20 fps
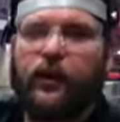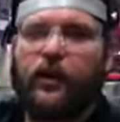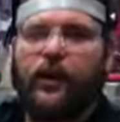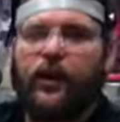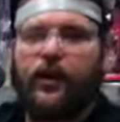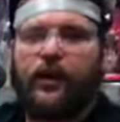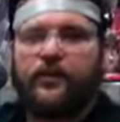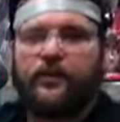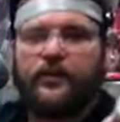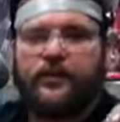
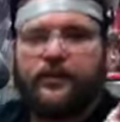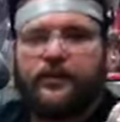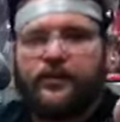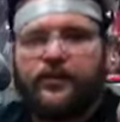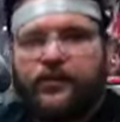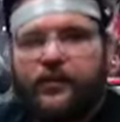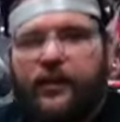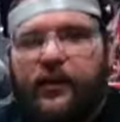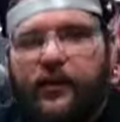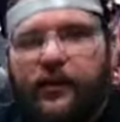And as you can
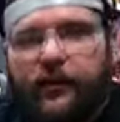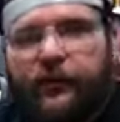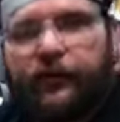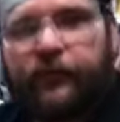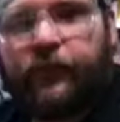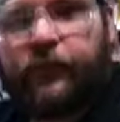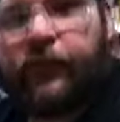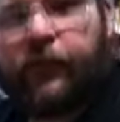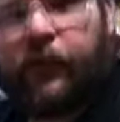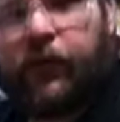see,
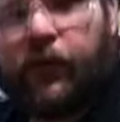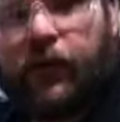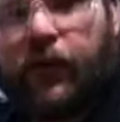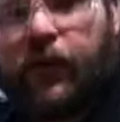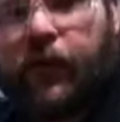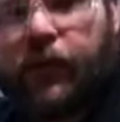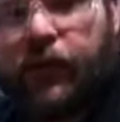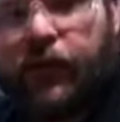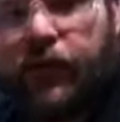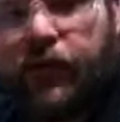
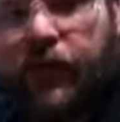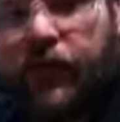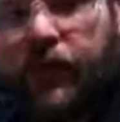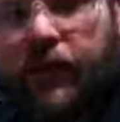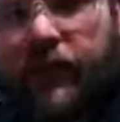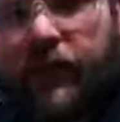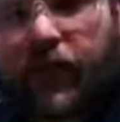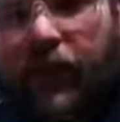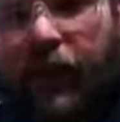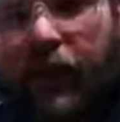this
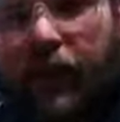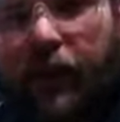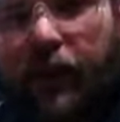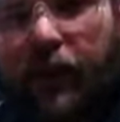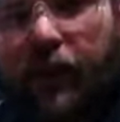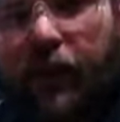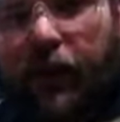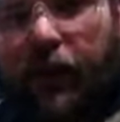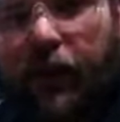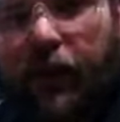Christmas light
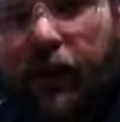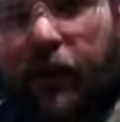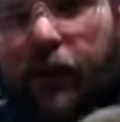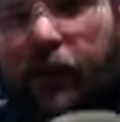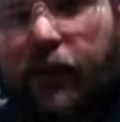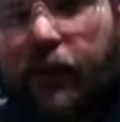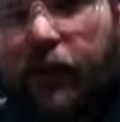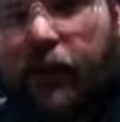kind